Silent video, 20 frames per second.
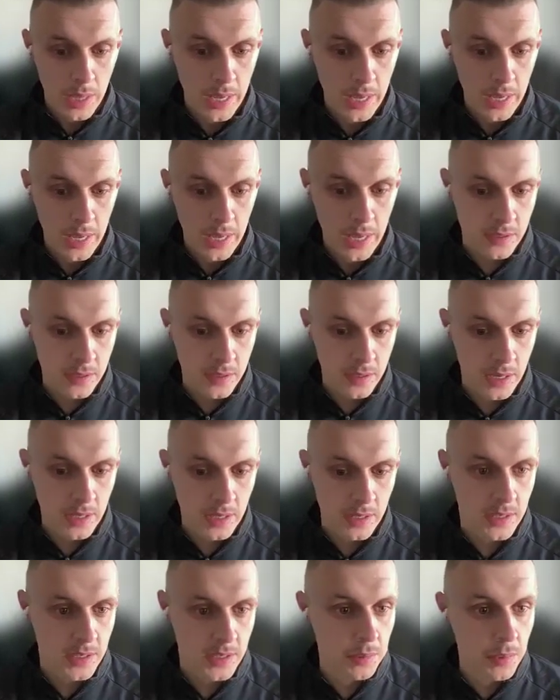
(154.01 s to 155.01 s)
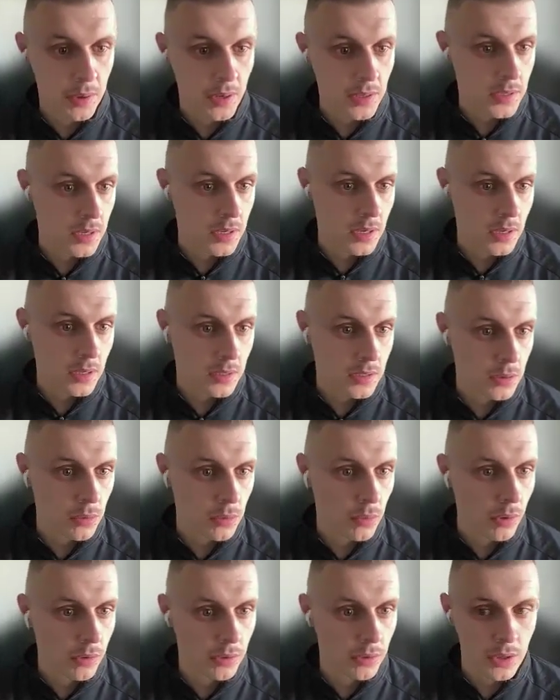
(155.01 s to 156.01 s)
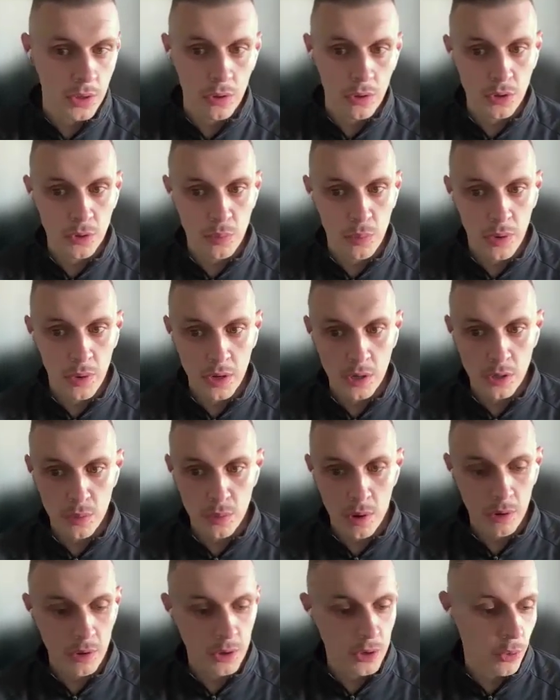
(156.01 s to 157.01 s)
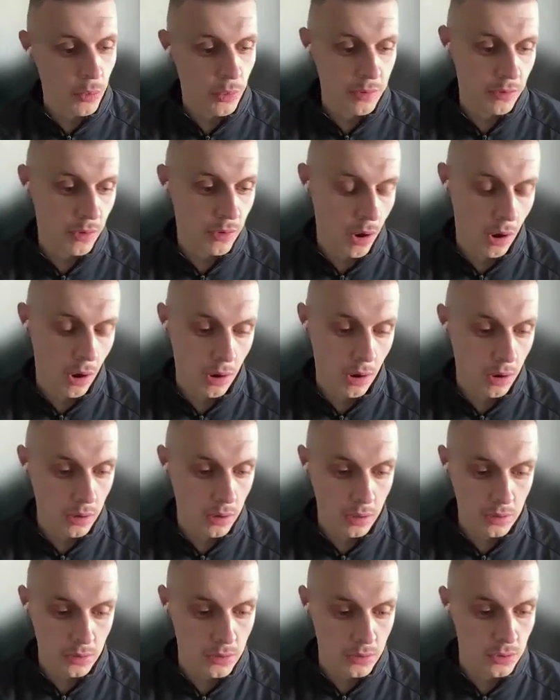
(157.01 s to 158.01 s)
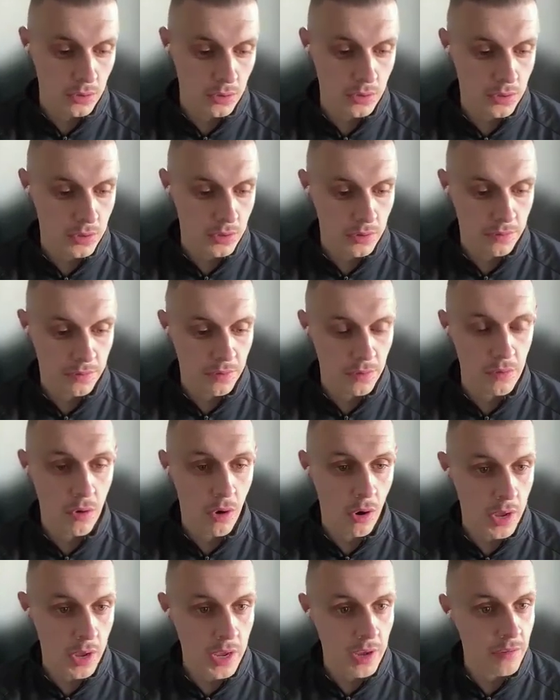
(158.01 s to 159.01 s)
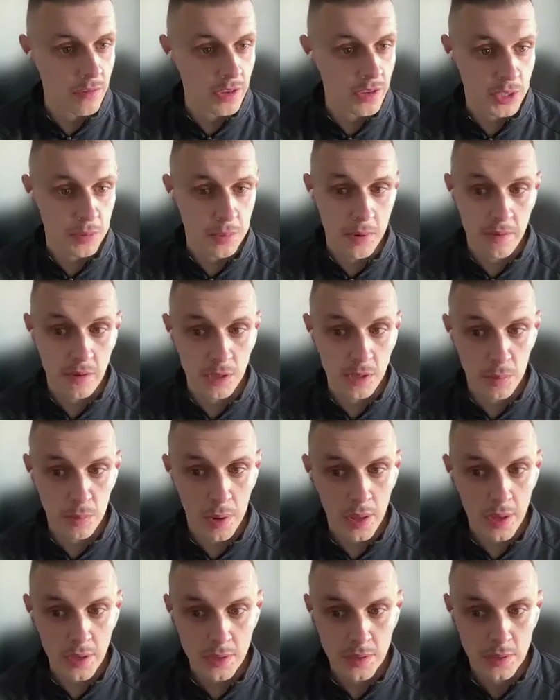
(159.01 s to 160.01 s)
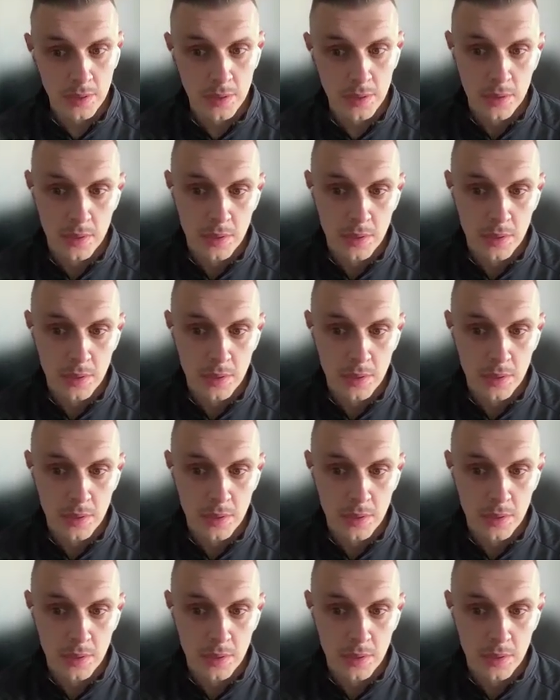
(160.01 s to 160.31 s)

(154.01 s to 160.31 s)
It's similar to what the others bring as well. We've got such a variety of experienced players.